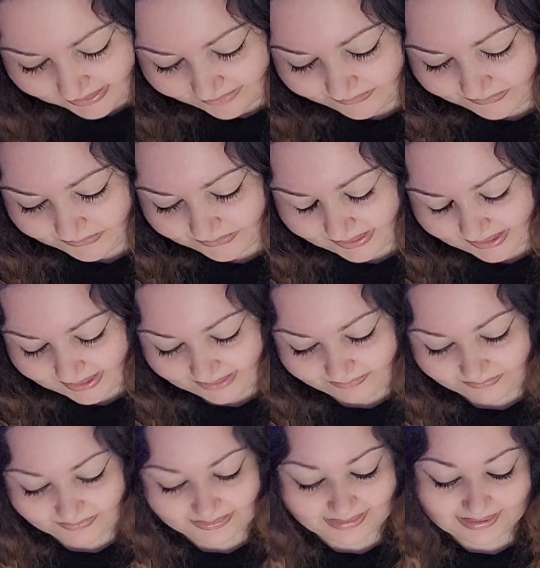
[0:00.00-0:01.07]
of your life.
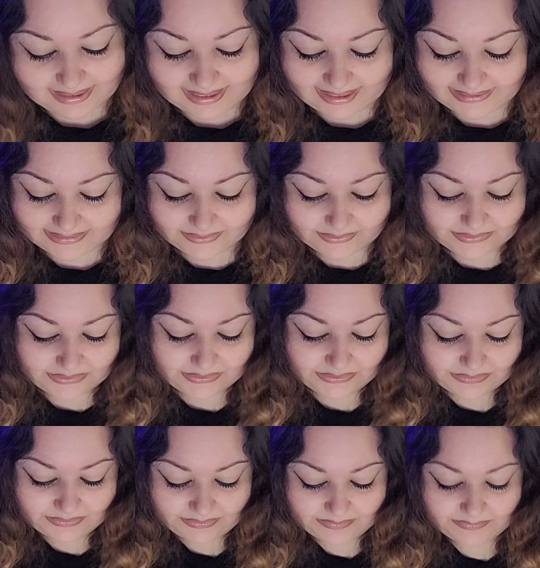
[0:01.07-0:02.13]
I told you.